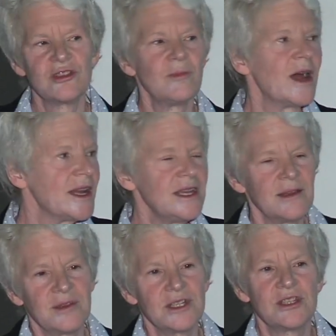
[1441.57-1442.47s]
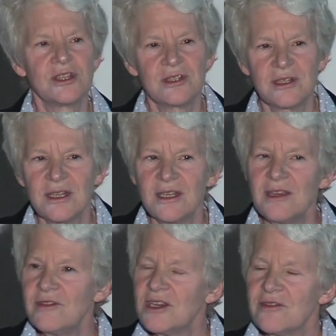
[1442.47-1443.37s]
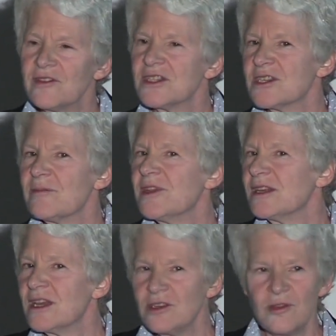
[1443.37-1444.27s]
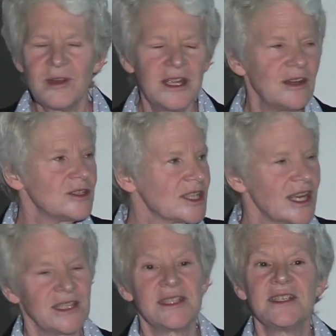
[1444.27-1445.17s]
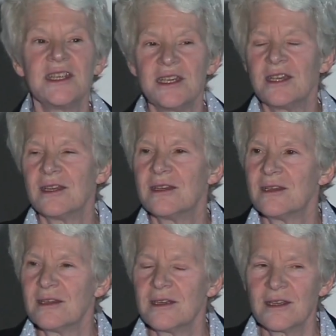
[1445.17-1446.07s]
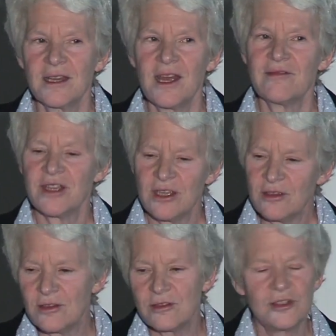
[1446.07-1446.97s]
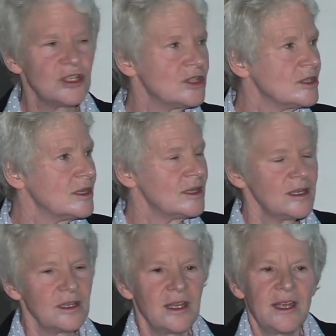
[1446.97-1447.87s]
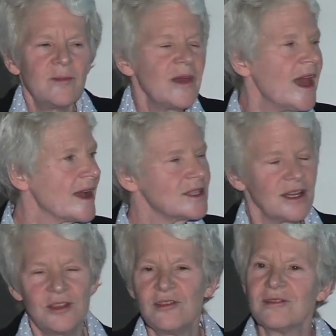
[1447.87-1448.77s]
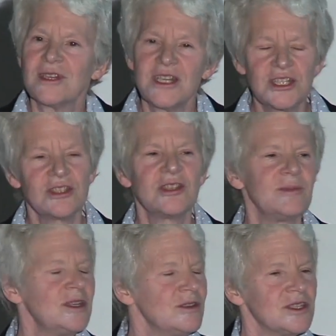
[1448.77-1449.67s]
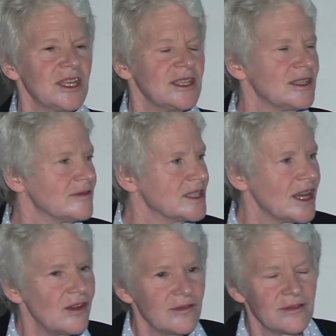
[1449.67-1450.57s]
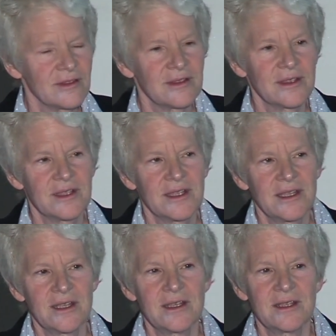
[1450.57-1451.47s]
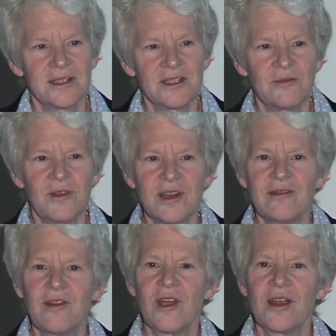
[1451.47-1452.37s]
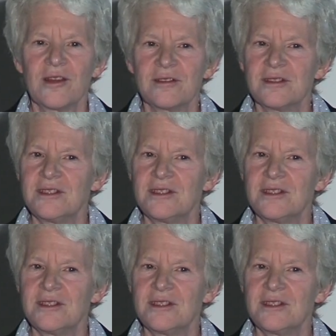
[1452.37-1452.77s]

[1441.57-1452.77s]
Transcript: your body image, even if it's something that nobody else can see, can have a huge impact on your relationship to your sense of self. So one of our